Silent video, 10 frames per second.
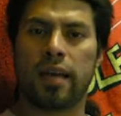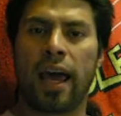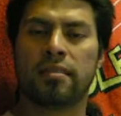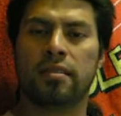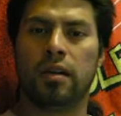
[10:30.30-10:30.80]
And
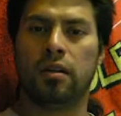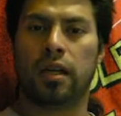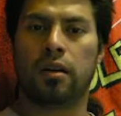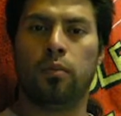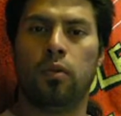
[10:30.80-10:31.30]
his accent
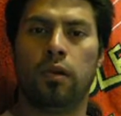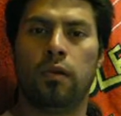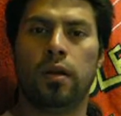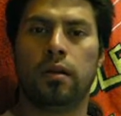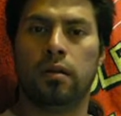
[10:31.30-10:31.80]
sounded like a
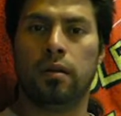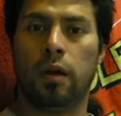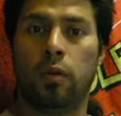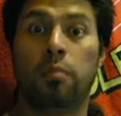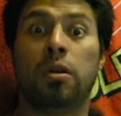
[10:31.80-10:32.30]
Puerto
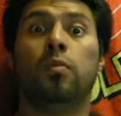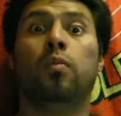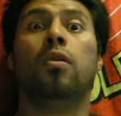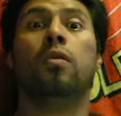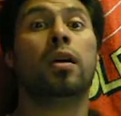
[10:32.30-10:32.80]
Rican, man. When I
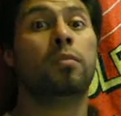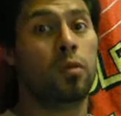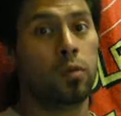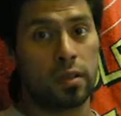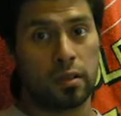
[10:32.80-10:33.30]
mean the Puerto
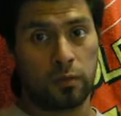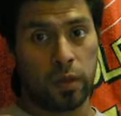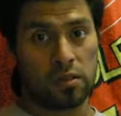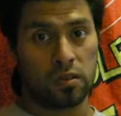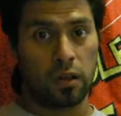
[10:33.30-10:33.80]
Rican, I mean the ones
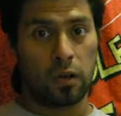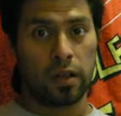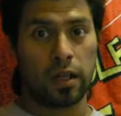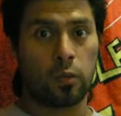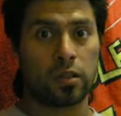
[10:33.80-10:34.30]
that speak
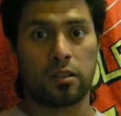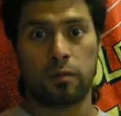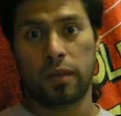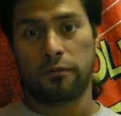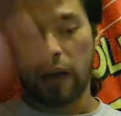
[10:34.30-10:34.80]
slowly, not the
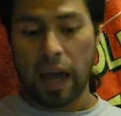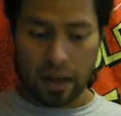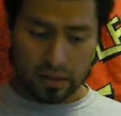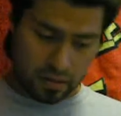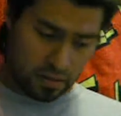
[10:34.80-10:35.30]
ones that speak
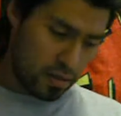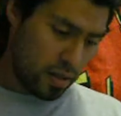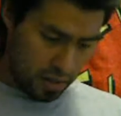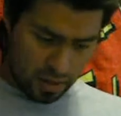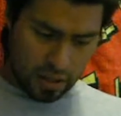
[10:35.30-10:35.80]

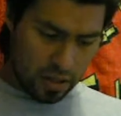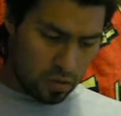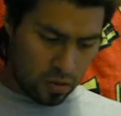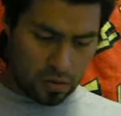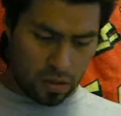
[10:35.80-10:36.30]
fast.
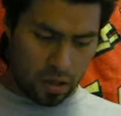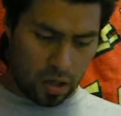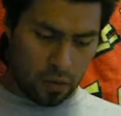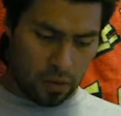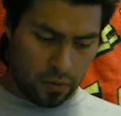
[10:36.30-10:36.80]
So those are
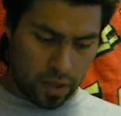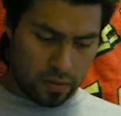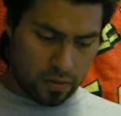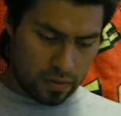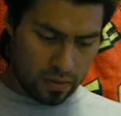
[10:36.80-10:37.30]
the current
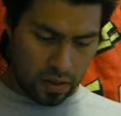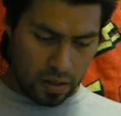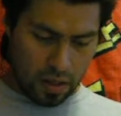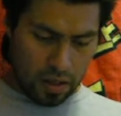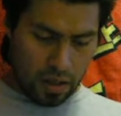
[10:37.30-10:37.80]

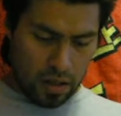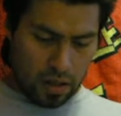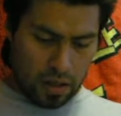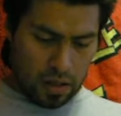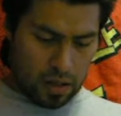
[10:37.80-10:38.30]
events.
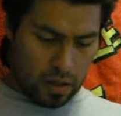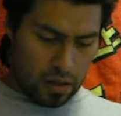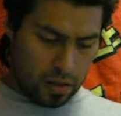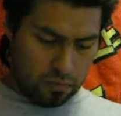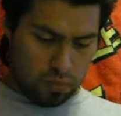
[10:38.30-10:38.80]

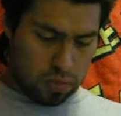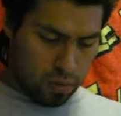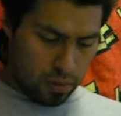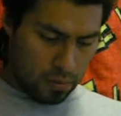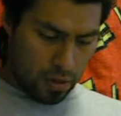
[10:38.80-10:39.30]
Let
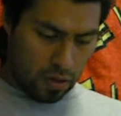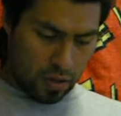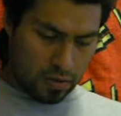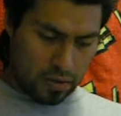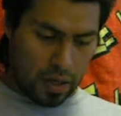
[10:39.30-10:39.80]

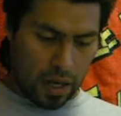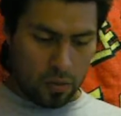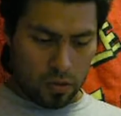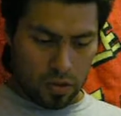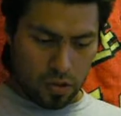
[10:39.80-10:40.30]
me cross this
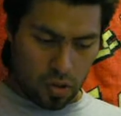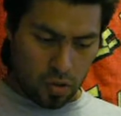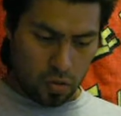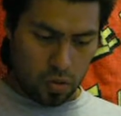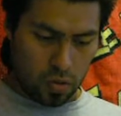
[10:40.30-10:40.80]
thing
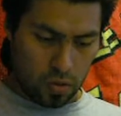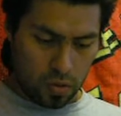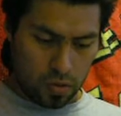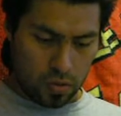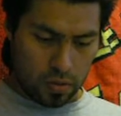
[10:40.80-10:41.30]
out.
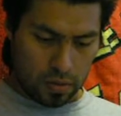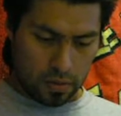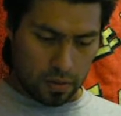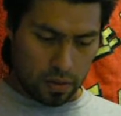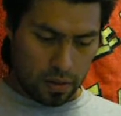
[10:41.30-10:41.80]

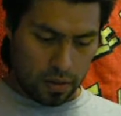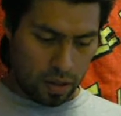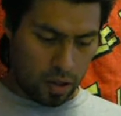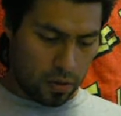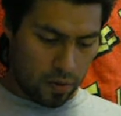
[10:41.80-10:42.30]

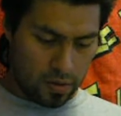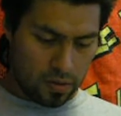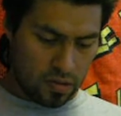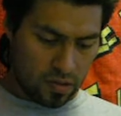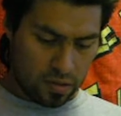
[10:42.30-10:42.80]
Current
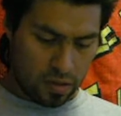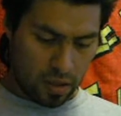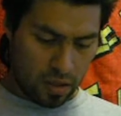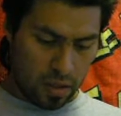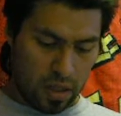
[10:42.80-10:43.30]

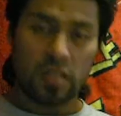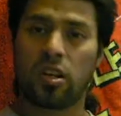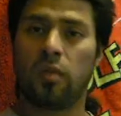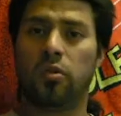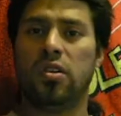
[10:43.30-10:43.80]
events.
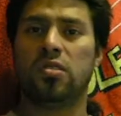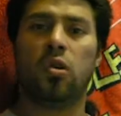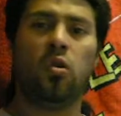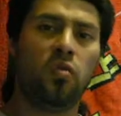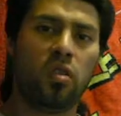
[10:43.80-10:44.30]

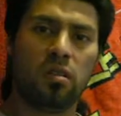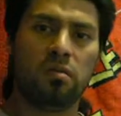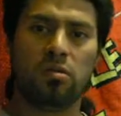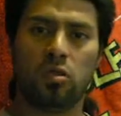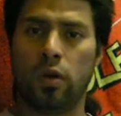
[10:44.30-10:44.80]
Summer is
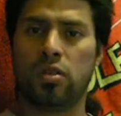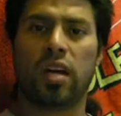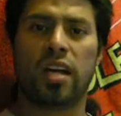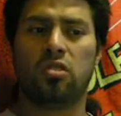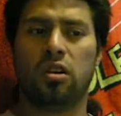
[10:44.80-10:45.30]
over. The
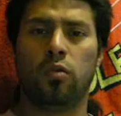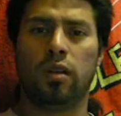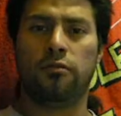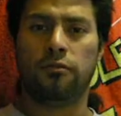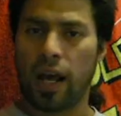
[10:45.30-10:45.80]
winter got
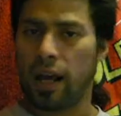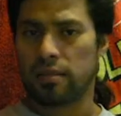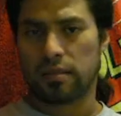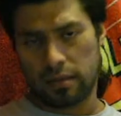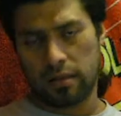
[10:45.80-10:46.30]
started really
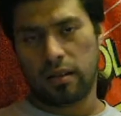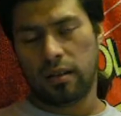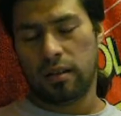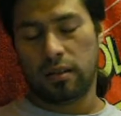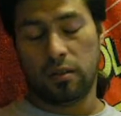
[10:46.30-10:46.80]
fast.
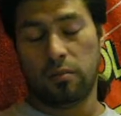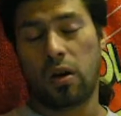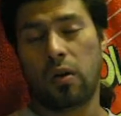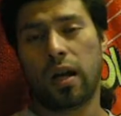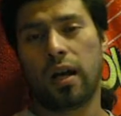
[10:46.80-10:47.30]

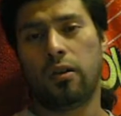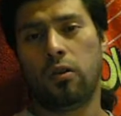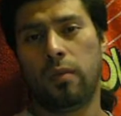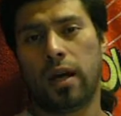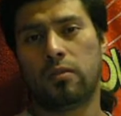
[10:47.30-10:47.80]
Tomorrow I
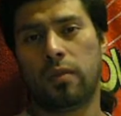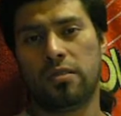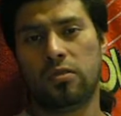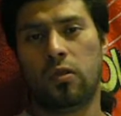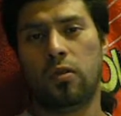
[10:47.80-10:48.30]
gotta go back
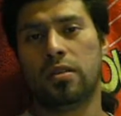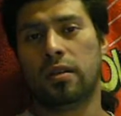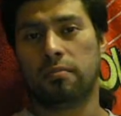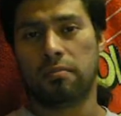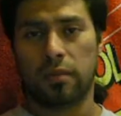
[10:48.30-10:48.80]
to my
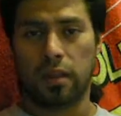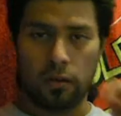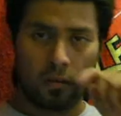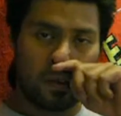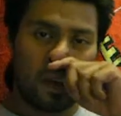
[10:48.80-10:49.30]
storage and,
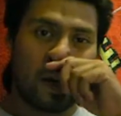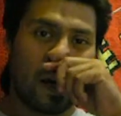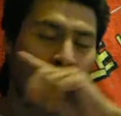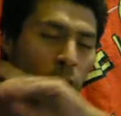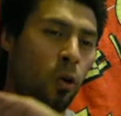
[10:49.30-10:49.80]
you know,
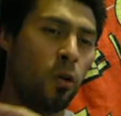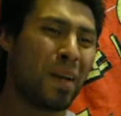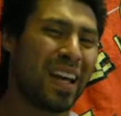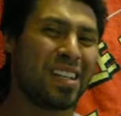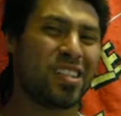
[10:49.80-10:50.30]
take out
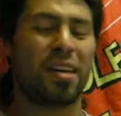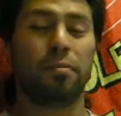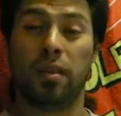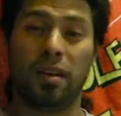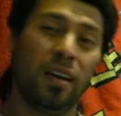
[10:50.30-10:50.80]
all my...
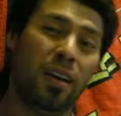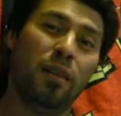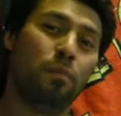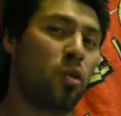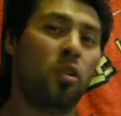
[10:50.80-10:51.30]

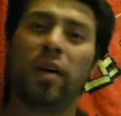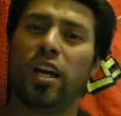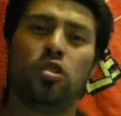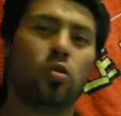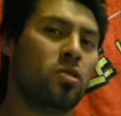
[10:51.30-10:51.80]
put
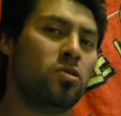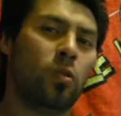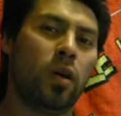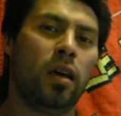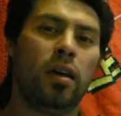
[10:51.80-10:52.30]
all my
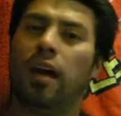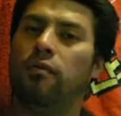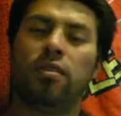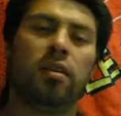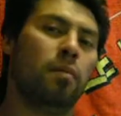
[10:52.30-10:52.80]
shorts
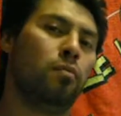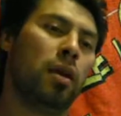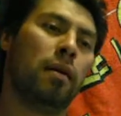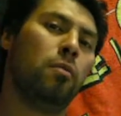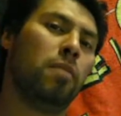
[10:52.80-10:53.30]
away,
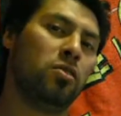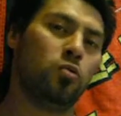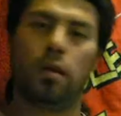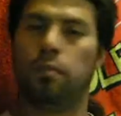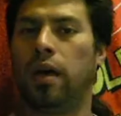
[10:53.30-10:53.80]
everything, and bring out
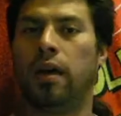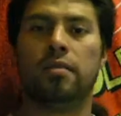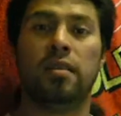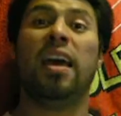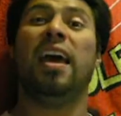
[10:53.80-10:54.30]
my
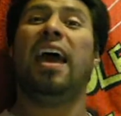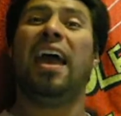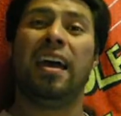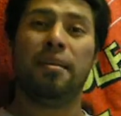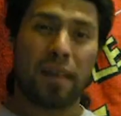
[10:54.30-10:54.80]
sweatpants
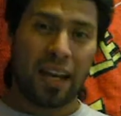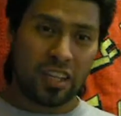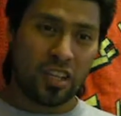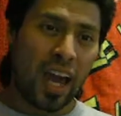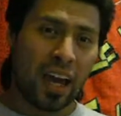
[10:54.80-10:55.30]
and
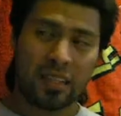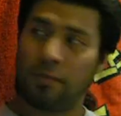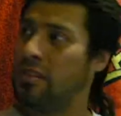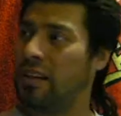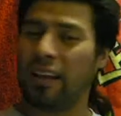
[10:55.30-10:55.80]
my
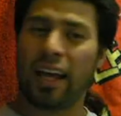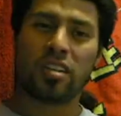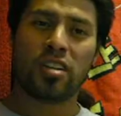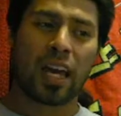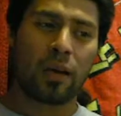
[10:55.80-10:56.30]
jackets. I'm using
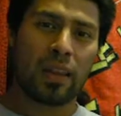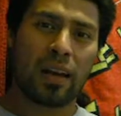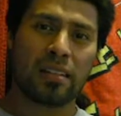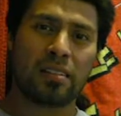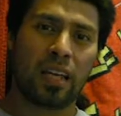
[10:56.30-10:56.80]
a light
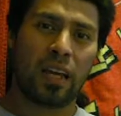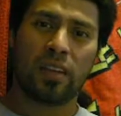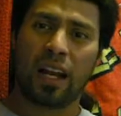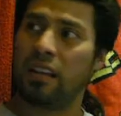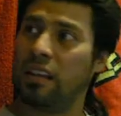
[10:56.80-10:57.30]
jacket right that I
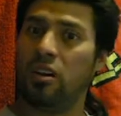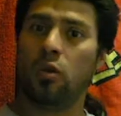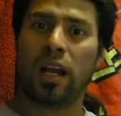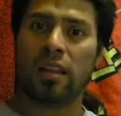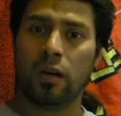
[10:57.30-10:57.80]
saved that I
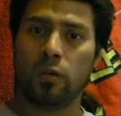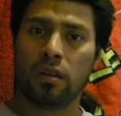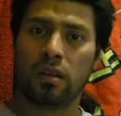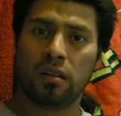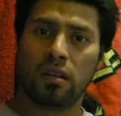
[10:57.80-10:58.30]
didn't know what I
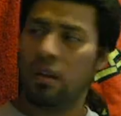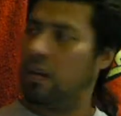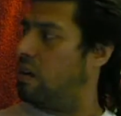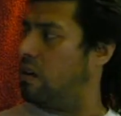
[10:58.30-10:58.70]
did with it.